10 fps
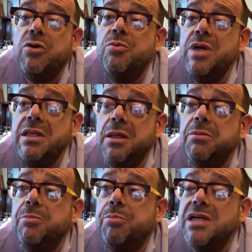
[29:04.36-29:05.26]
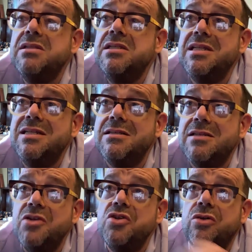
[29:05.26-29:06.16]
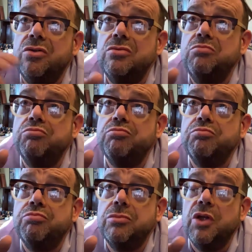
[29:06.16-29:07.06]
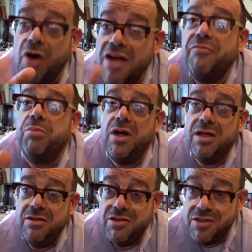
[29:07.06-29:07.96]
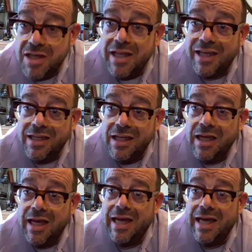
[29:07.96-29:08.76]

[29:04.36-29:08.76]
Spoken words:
can we, the bus is an essential, the lifeblood of the city.